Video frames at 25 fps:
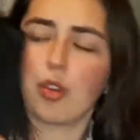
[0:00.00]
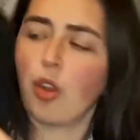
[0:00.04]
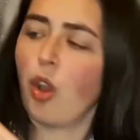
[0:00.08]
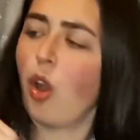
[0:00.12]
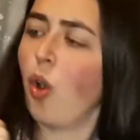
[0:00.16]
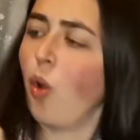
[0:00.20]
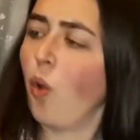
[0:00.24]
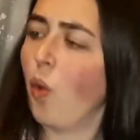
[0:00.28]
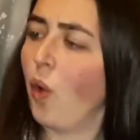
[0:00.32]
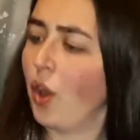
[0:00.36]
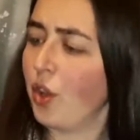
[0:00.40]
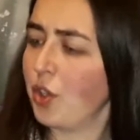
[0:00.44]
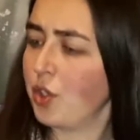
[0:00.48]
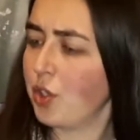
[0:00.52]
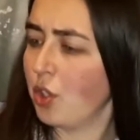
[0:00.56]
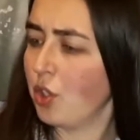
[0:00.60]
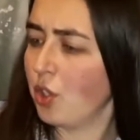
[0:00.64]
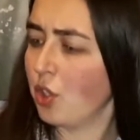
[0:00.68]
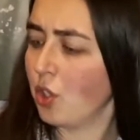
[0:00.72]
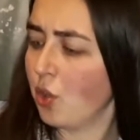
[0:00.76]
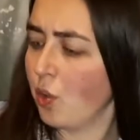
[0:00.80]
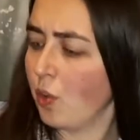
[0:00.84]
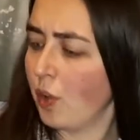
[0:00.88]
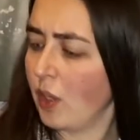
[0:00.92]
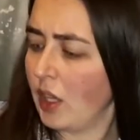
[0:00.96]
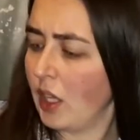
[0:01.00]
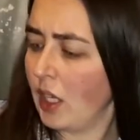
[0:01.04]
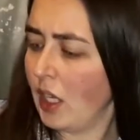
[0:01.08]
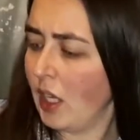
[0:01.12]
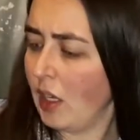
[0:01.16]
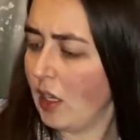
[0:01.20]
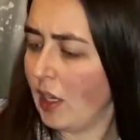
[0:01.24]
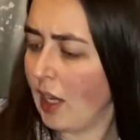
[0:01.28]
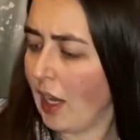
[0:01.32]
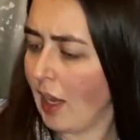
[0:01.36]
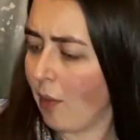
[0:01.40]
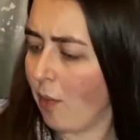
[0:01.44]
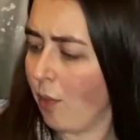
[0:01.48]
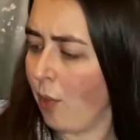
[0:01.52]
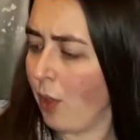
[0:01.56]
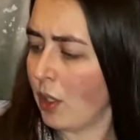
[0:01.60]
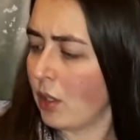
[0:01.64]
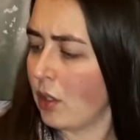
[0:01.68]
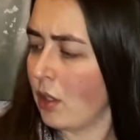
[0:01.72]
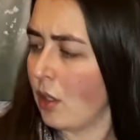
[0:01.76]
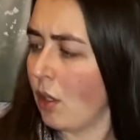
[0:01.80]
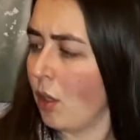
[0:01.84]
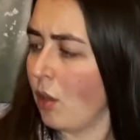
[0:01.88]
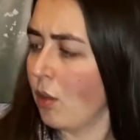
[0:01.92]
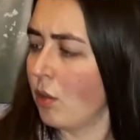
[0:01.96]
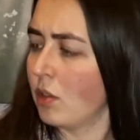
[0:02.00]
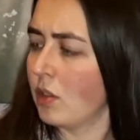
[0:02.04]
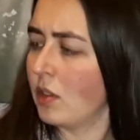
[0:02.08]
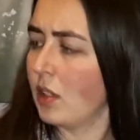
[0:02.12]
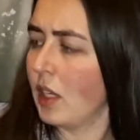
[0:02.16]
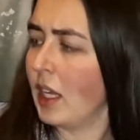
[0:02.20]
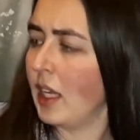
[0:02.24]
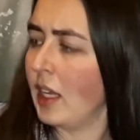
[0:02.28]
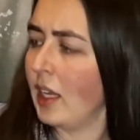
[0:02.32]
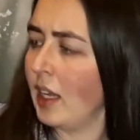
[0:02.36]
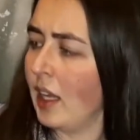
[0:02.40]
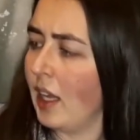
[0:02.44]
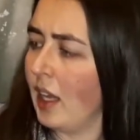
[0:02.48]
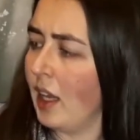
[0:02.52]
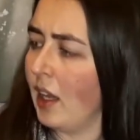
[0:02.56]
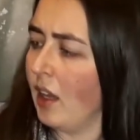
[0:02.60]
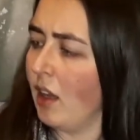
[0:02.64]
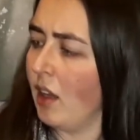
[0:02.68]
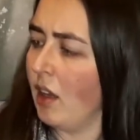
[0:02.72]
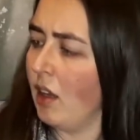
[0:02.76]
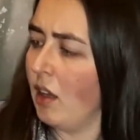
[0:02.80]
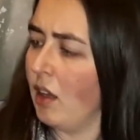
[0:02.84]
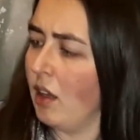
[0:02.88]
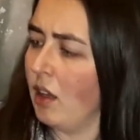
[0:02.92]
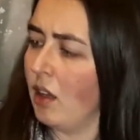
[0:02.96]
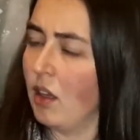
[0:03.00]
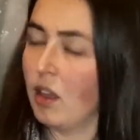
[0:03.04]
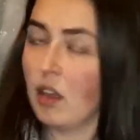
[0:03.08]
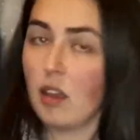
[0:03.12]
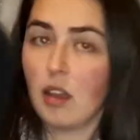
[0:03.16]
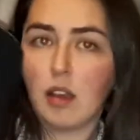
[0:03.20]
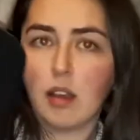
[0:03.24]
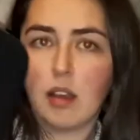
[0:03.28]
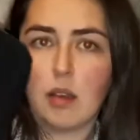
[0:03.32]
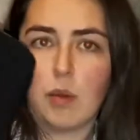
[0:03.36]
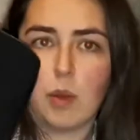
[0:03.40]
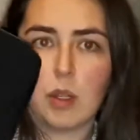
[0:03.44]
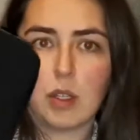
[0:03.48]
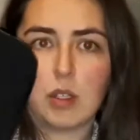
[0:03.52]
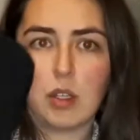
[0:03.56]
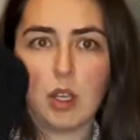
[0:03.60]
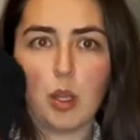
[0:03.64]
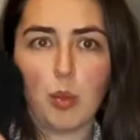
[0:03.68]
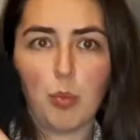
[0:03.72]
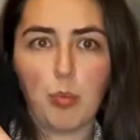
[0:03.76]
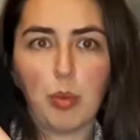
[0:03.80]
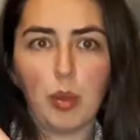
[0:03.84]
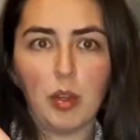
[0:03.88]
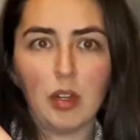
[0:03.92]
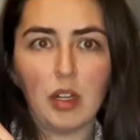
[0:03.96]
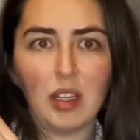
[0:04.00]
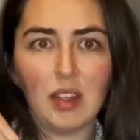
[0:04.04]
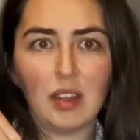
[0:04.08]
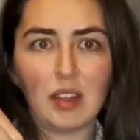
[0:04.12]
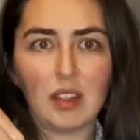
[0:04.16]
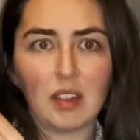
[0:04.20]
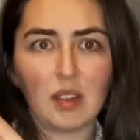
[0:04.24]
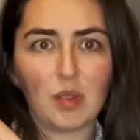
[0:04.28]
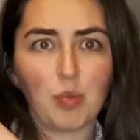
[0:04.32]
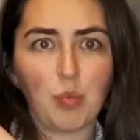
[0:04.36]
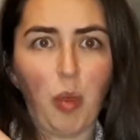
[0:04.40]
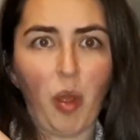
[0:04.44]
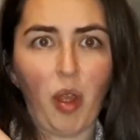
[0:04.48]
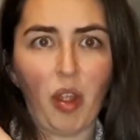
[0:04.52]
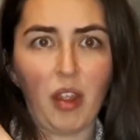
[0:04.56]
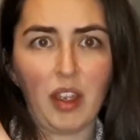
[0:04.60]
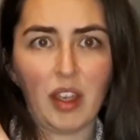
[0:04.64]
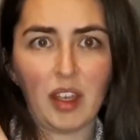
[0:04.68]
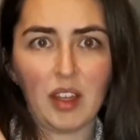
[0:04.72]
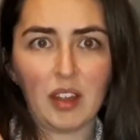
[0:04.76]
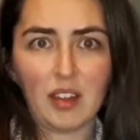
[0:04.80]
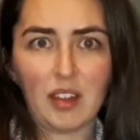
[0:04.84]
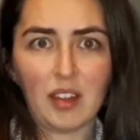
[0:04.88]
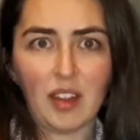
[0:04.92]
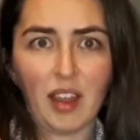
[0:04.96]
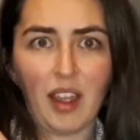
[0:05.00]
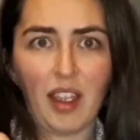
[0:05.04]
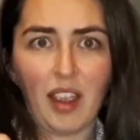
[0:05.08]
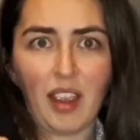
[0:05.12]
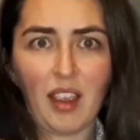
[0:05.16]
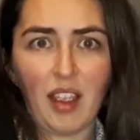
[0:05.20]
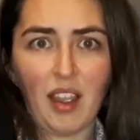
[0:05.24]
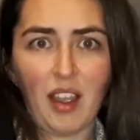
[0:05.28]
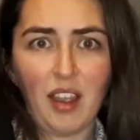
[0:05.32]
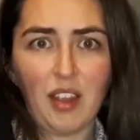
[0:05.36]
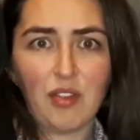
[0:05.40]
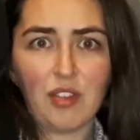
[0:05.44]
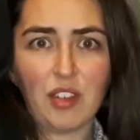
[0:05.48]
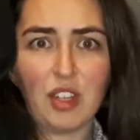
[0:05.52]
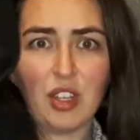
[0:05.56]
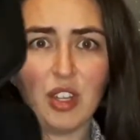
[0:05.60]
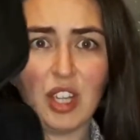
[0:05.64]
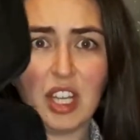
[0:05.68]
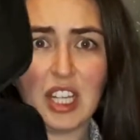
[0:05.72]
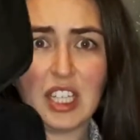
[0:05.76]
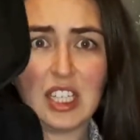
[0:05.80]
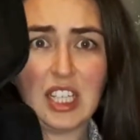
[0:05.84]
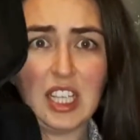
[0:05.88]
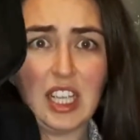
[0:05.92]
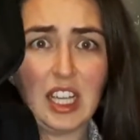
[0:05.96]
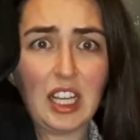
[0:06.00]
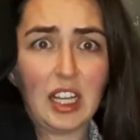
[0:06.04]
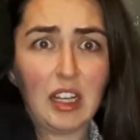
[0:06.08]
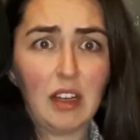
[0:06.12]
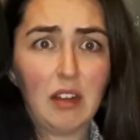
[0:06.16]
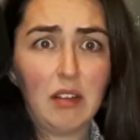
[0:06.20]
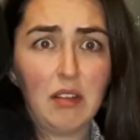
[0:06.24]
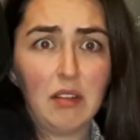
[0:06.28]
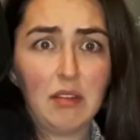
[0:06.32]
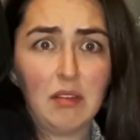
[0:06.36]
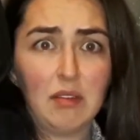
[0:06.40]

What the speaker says: know what to do with it. Like, what goes in here? What do you put in these pockets? I have no idea.